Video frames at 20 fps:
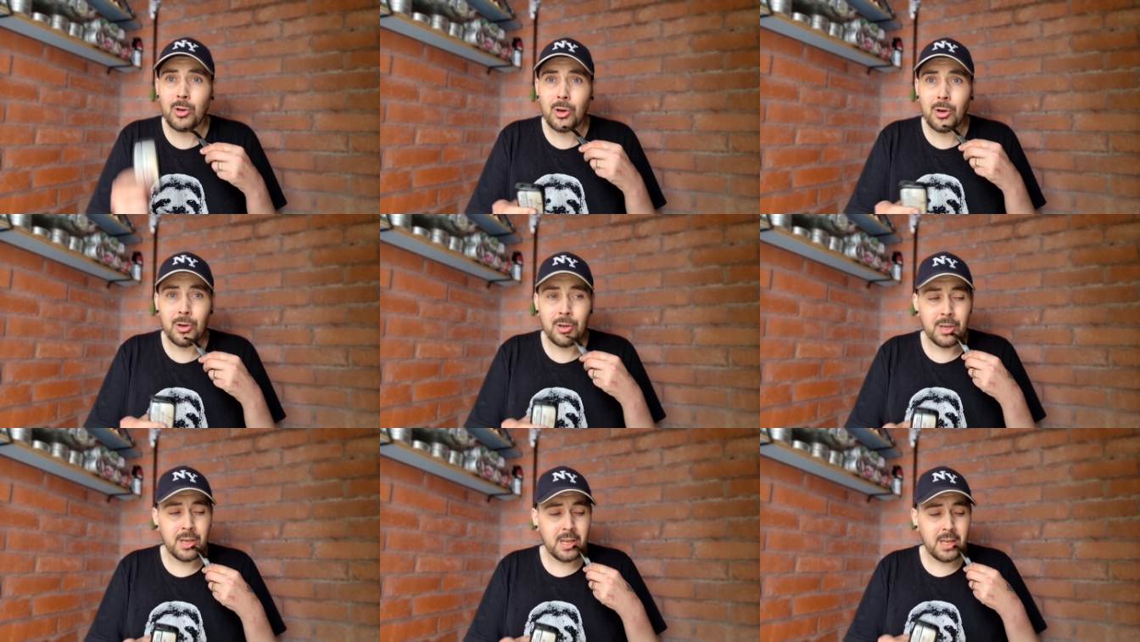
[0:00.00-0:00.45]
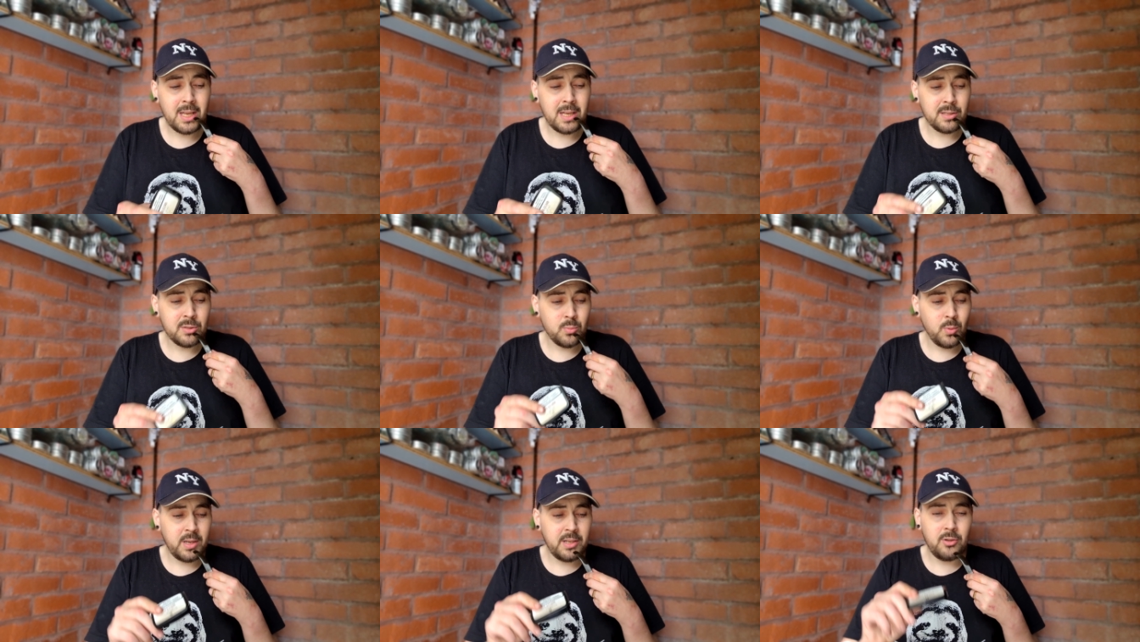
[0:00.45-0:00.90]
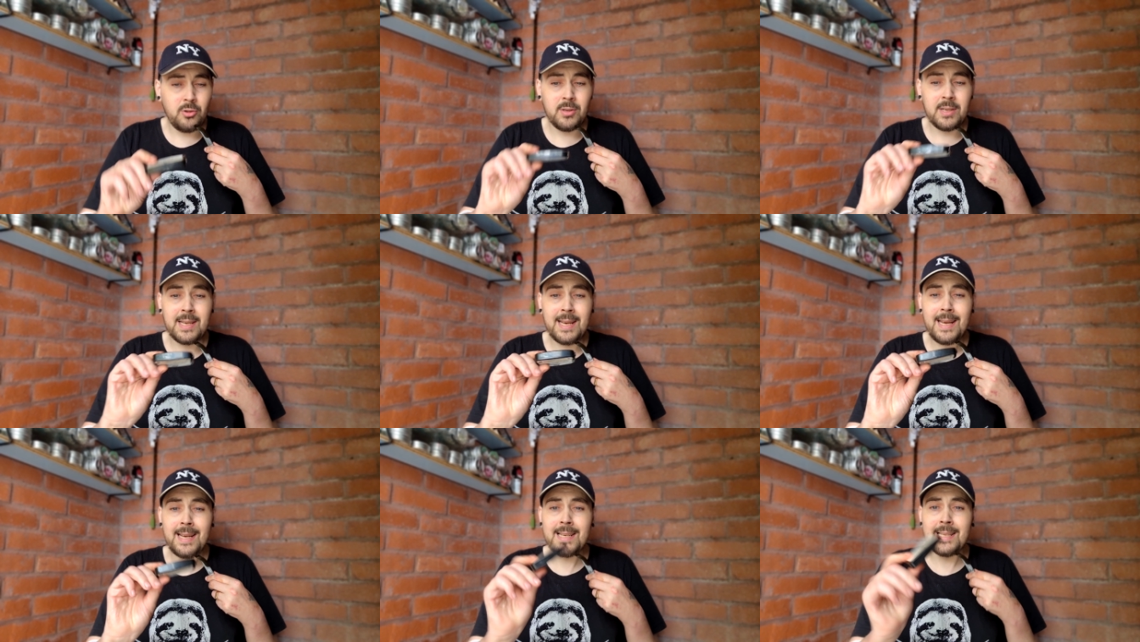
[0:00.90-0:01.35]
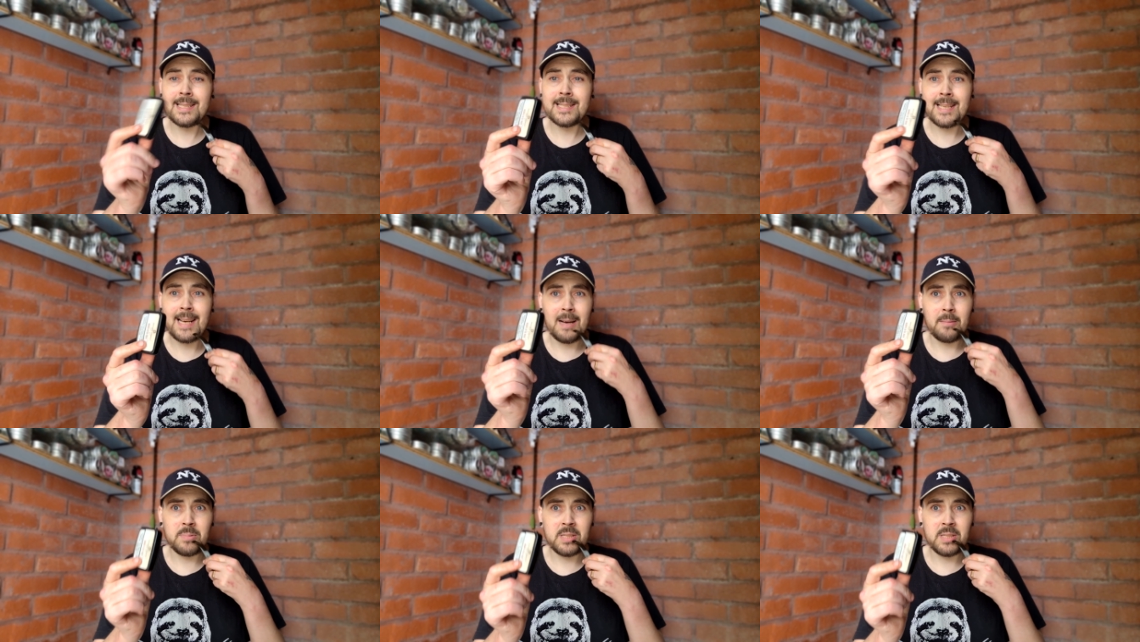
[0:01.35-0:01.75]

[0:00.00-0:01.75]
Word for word: good is when you get the tap